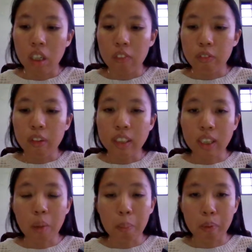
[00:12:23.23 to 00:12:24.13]
For
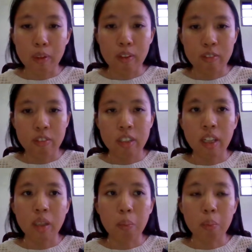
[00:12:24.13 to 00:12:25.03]
example, if
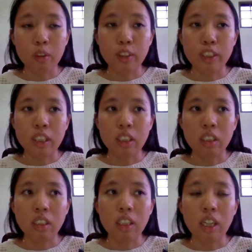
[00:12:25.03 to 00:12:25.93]
another person
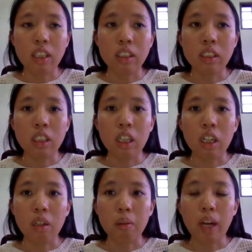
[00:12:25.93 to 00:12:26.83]
says,
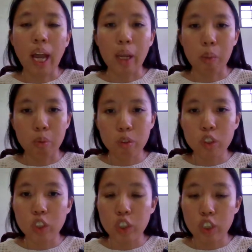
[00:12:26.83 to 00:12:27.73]
I
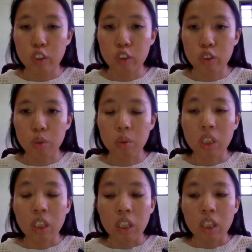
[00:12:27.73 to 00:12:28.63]
appreciate you,
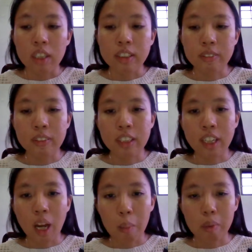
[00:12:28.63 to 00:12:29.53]
it's really
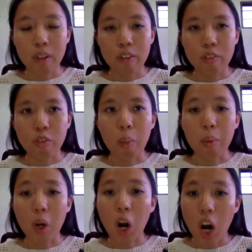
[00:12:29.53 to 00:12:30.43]
coming from
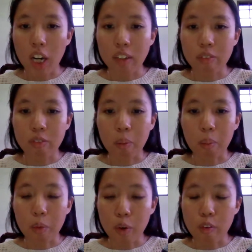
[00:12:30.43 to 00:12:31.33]
your heart, from
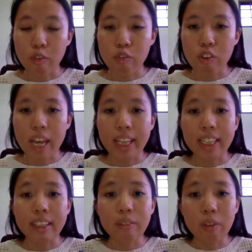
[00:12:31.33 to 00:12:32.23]
growth. And
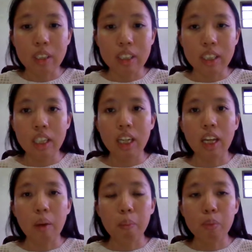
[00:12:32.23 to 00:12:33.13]
it really
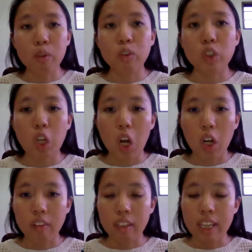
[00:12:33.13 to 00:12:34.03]
builds
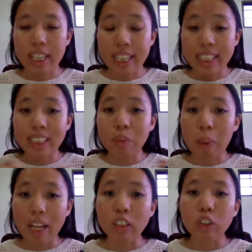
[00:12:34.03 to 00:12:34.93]
on and
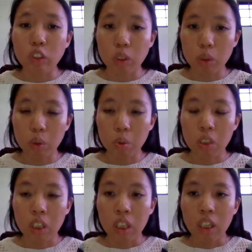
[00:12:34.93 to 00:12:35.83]
expands you.
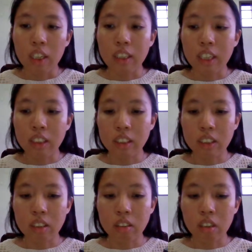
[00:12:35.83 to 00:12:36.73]
It
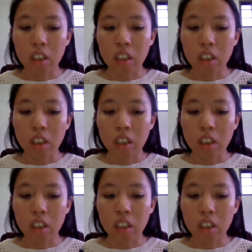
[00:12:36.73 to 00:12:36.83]
doesn't